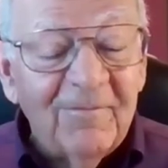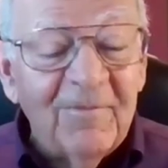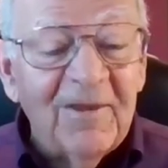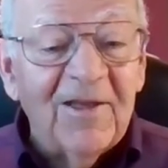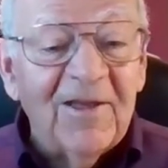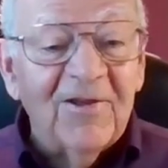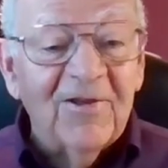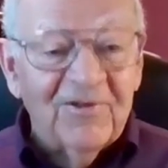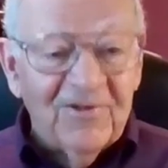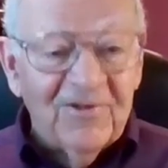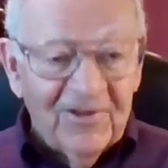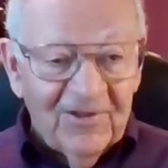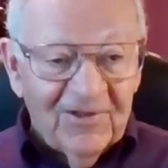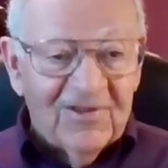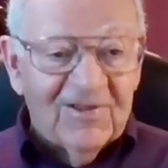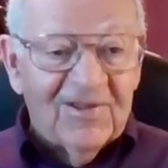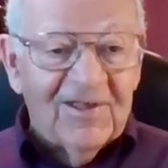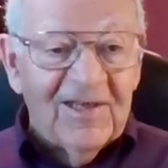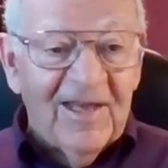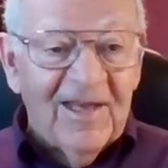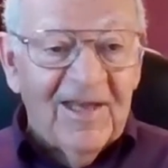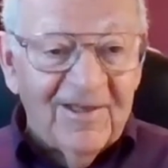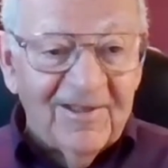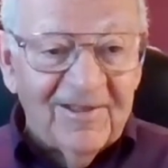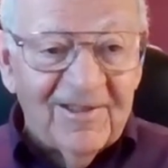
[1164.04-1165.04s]
because it
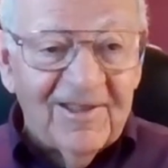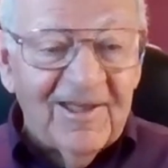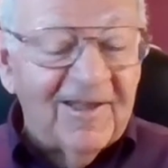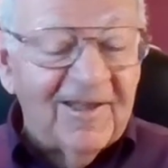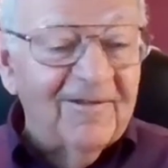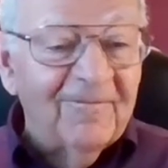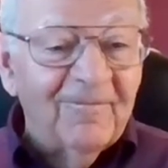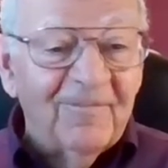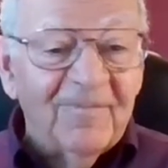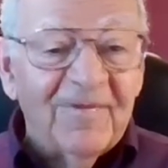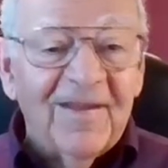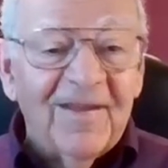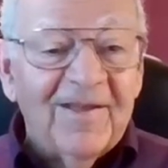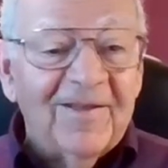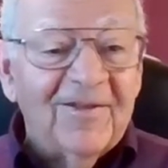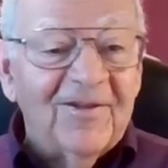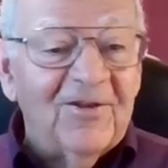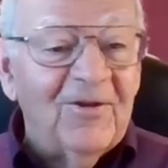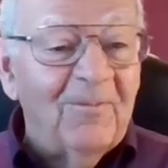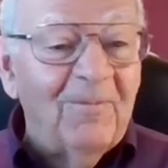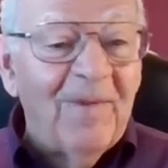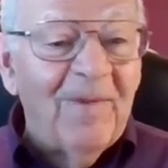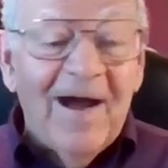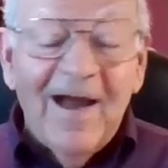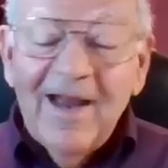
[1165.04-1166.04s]
says that
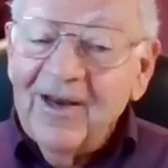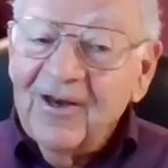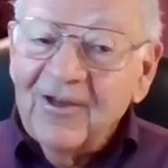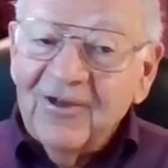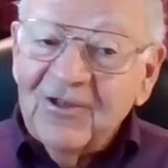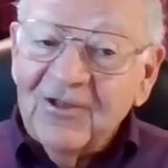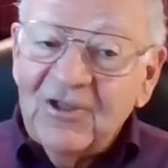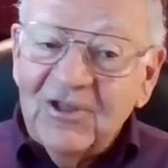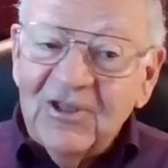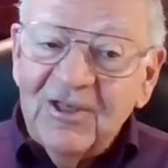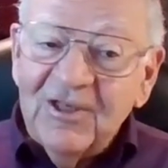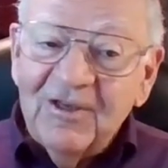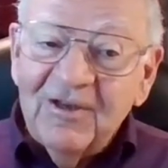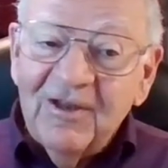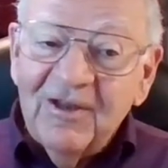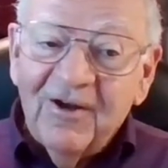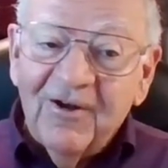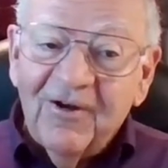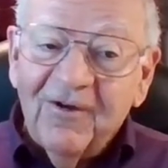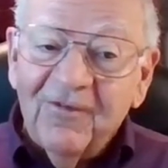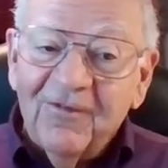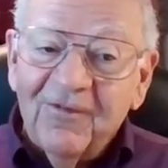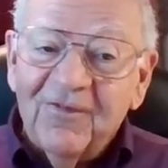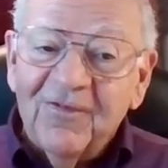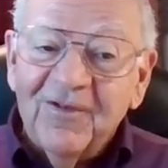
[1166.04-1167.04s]
the biology
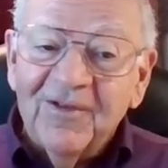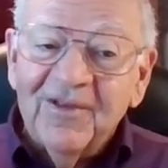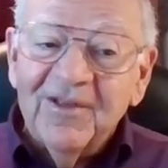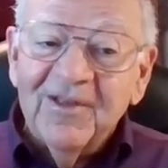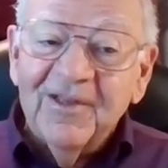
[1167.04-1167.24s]
of